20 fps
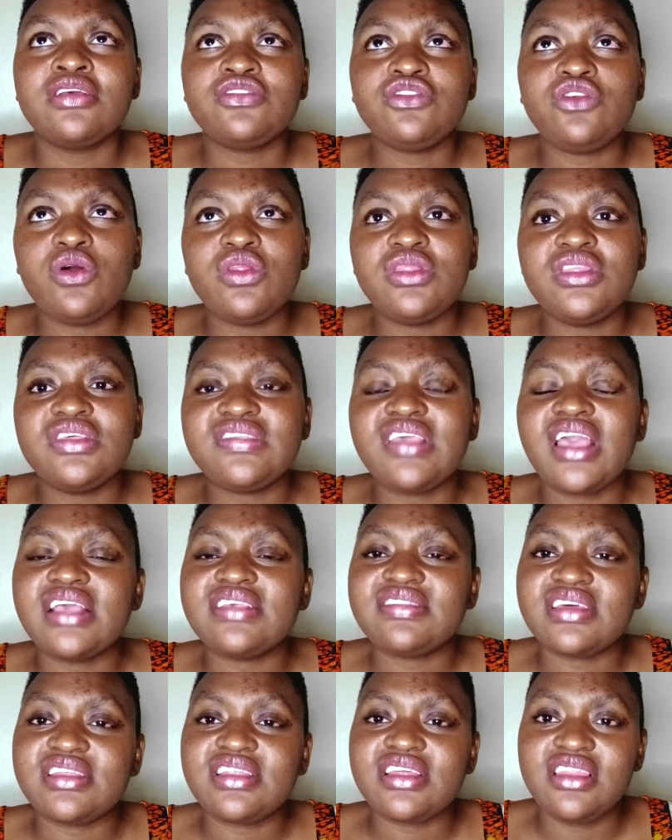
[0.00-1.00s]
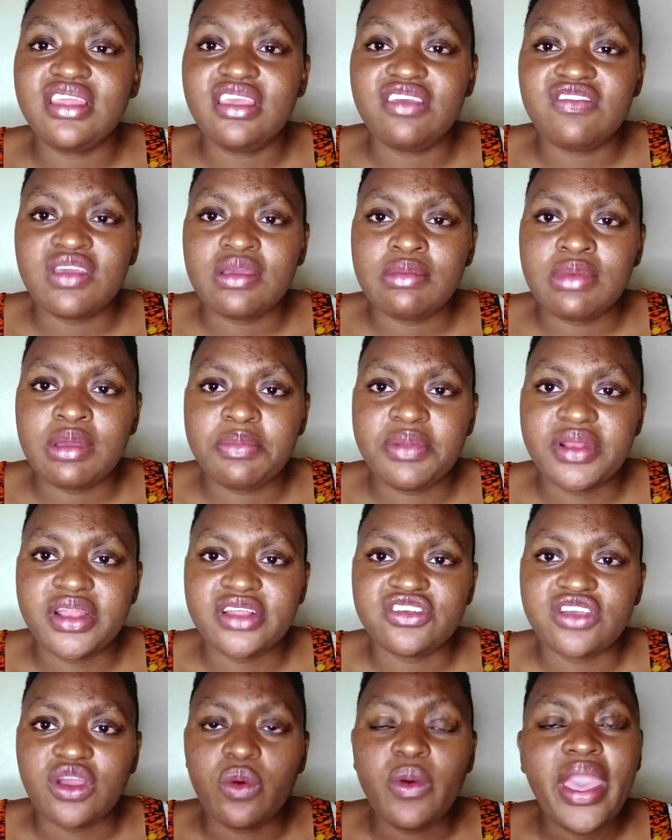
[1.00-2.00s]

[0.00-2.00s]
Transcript: So this guy started giving me pressure.